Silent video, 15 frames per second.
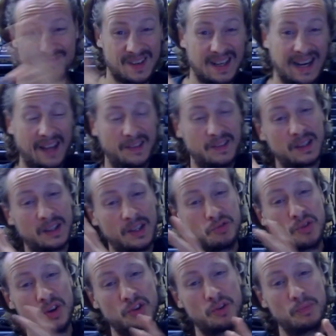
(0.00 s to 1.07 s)
classically
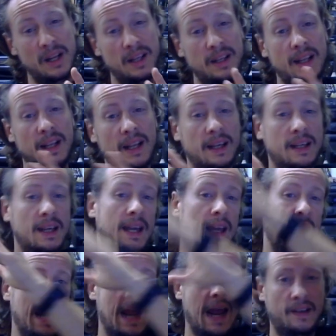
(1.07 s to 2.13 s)
structured metadata like
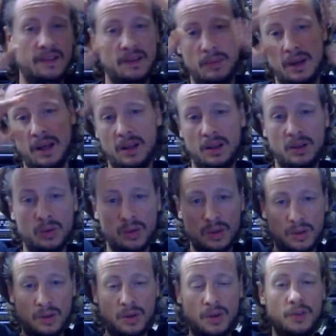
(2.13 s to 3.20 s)
XML
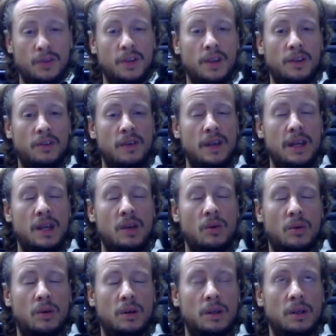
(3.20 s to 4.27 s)
or CSV
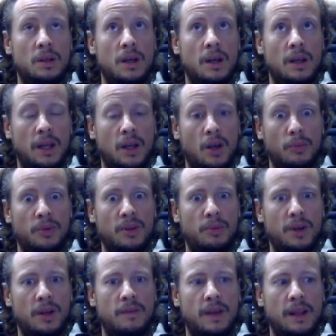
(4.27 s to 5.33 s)
or like comma
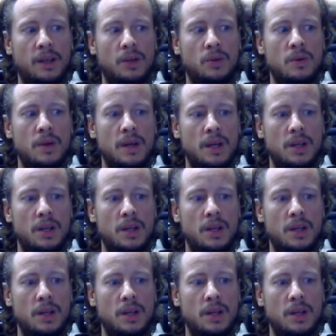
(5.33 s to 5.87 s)
separated value